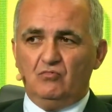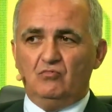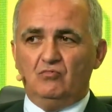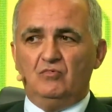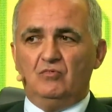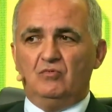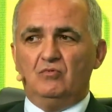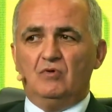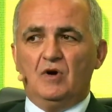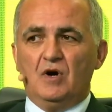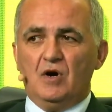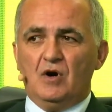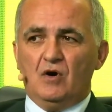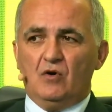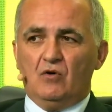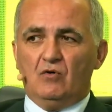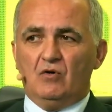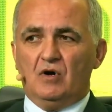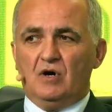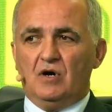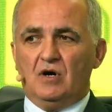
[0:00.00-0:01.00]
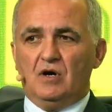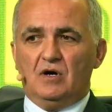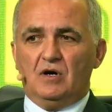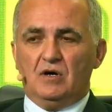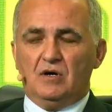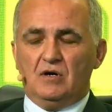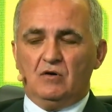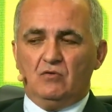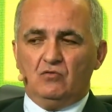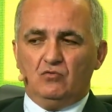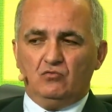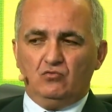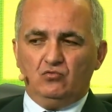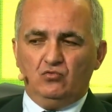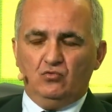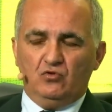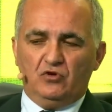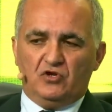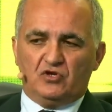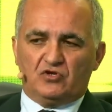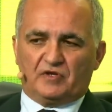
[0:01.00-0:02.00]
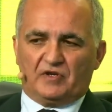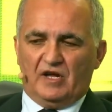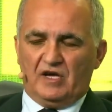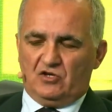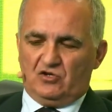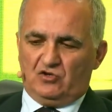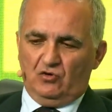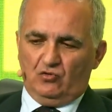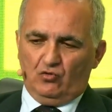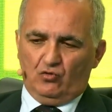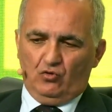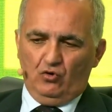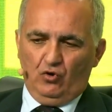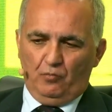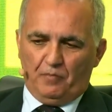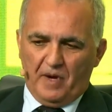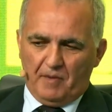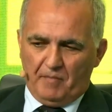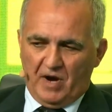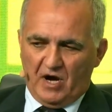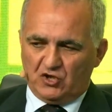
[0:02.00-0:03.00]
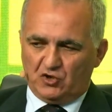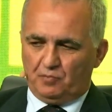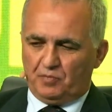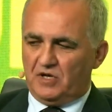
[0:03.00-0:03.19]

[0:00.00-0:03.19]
So it's something that we rely